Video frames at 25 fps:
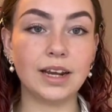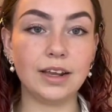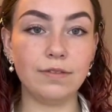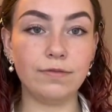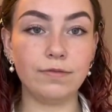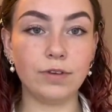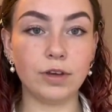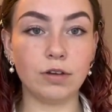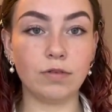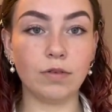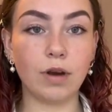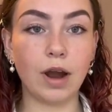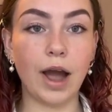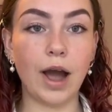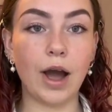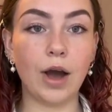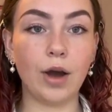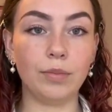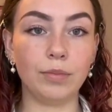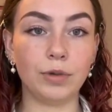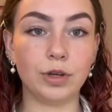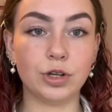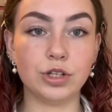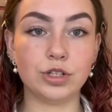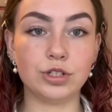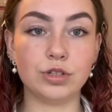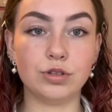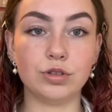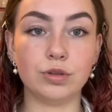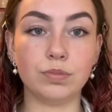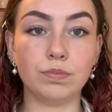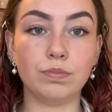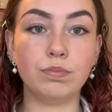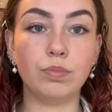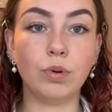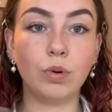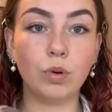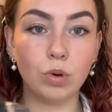figure out how I'm going to do the
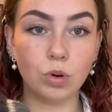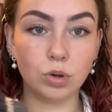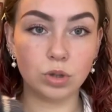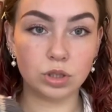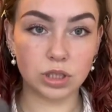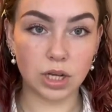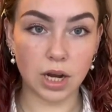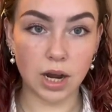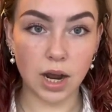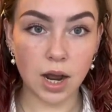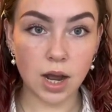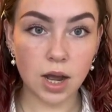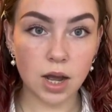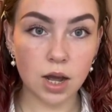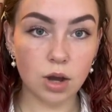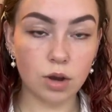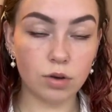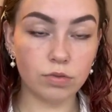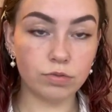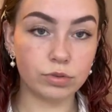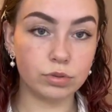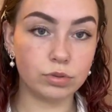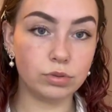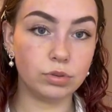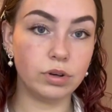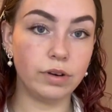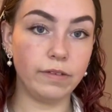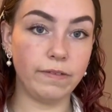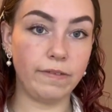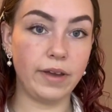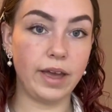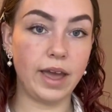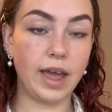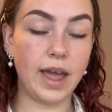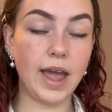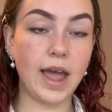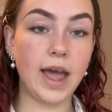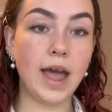border of all of
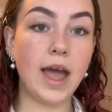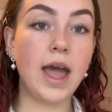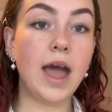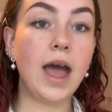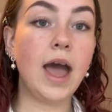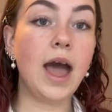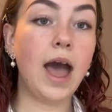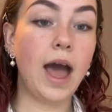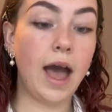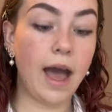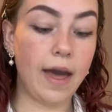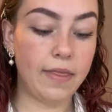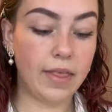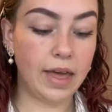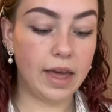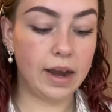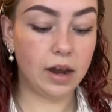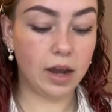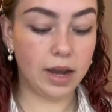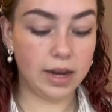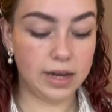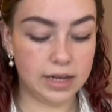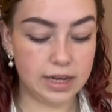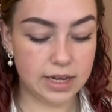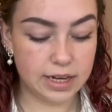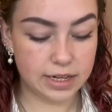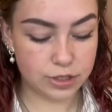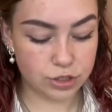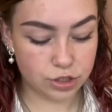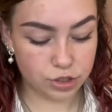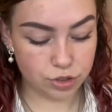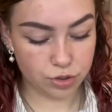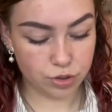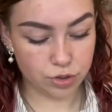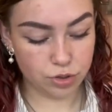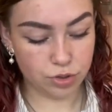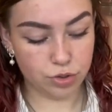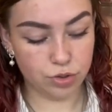it. And then I need
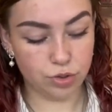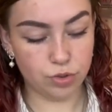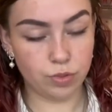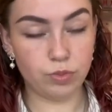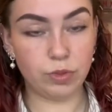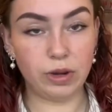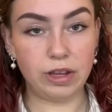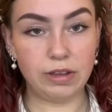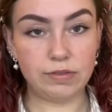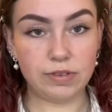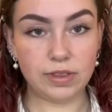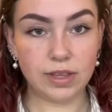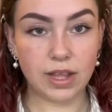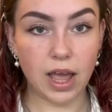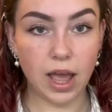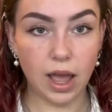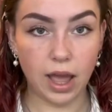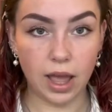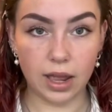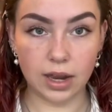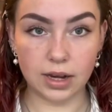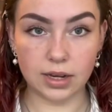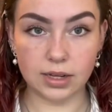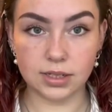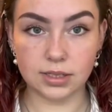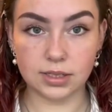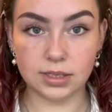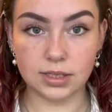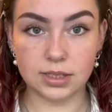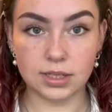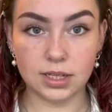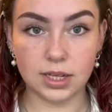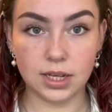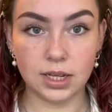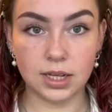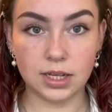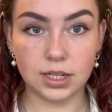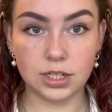to weave in the ends.
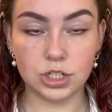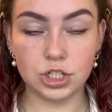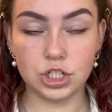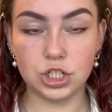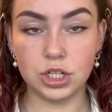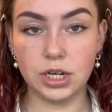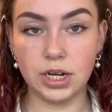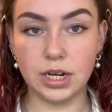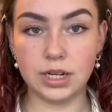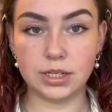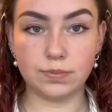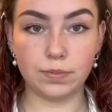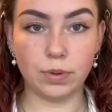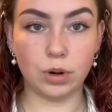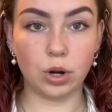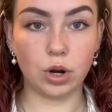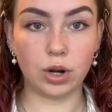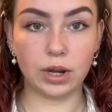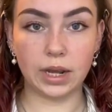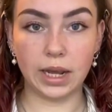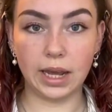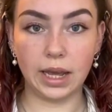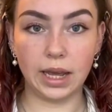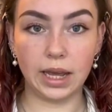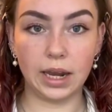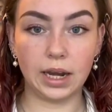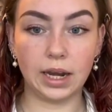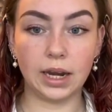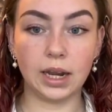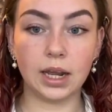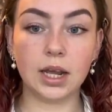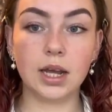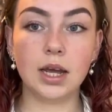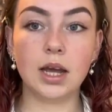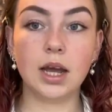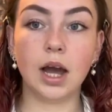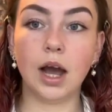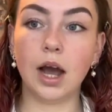She needs blocking,
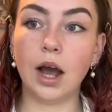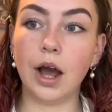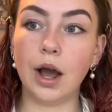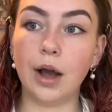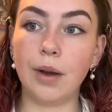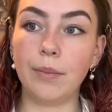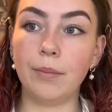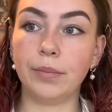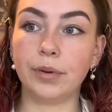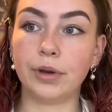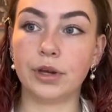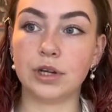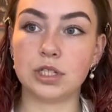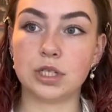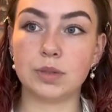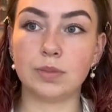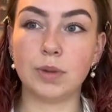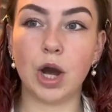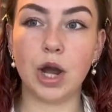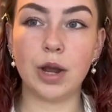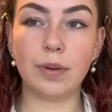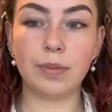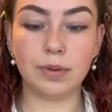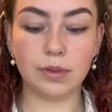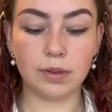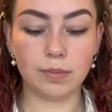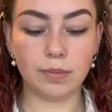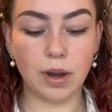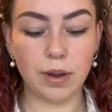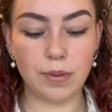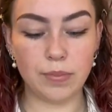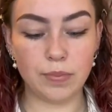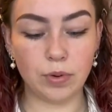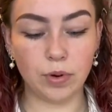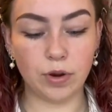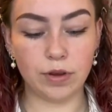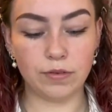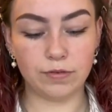because I'm hoping that my
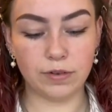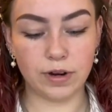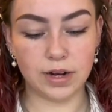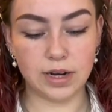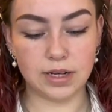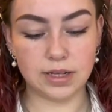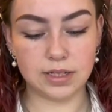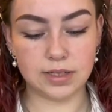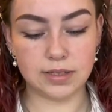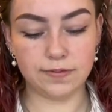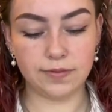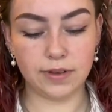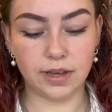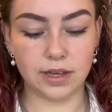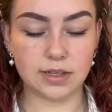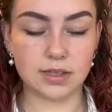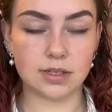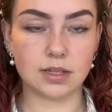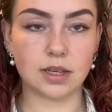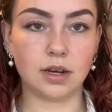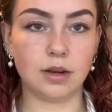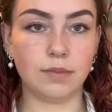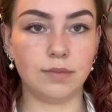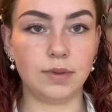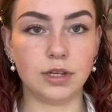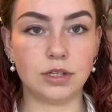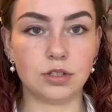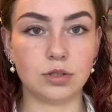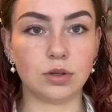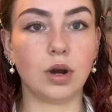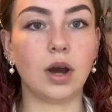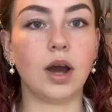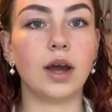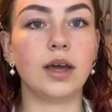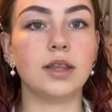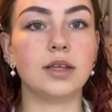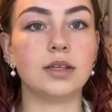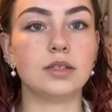boyfriend's thing's going to be
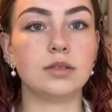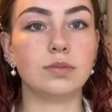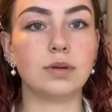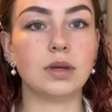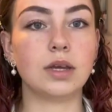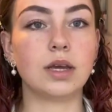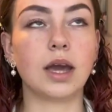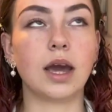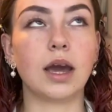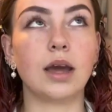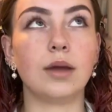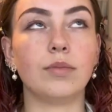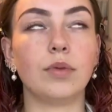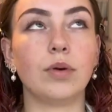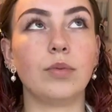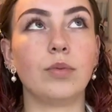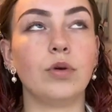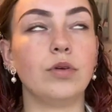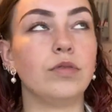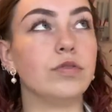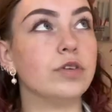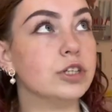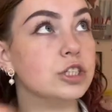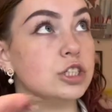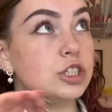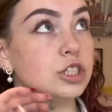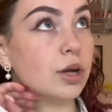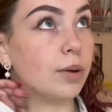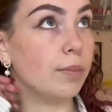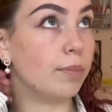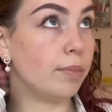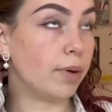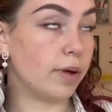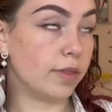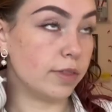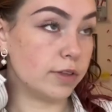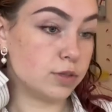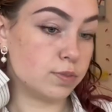dry this weekend. My boyfriend's
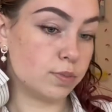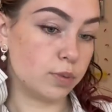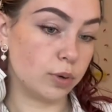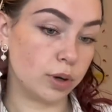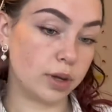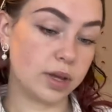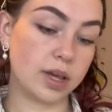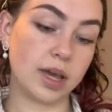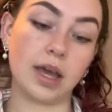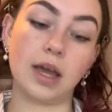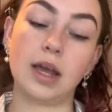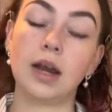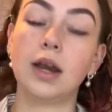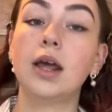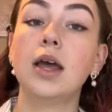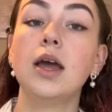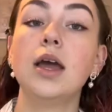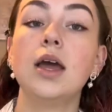jumper that's blocking.